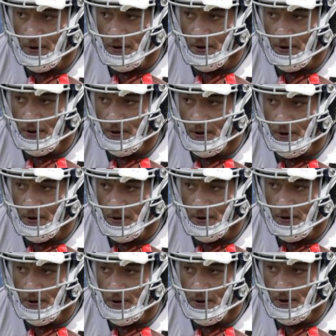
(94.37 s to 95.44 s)
You know, we
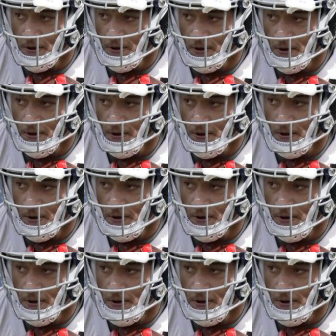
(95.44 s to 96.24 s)
have the talent